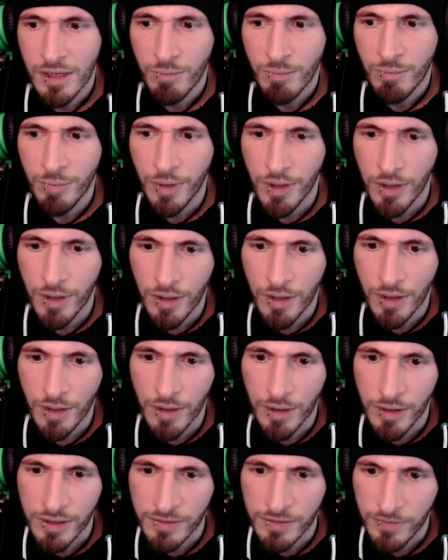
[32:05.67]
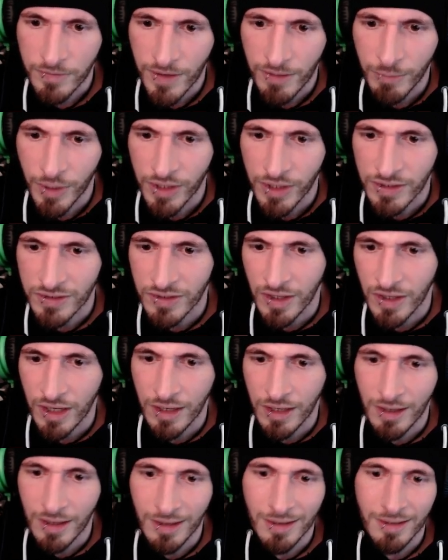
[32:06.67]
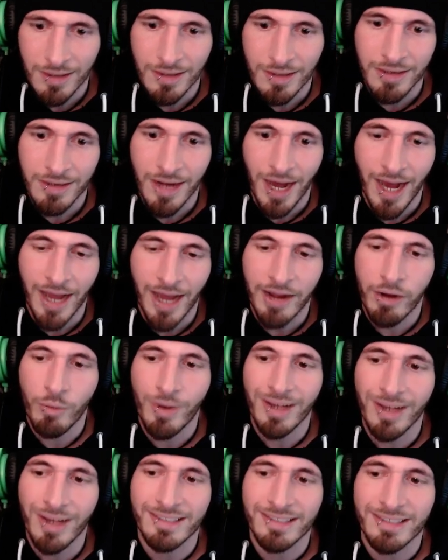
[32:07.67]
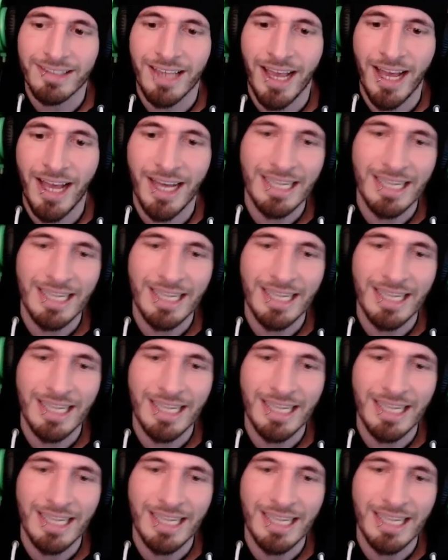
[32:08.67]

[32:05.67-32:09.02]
but it's five bucks on iOS and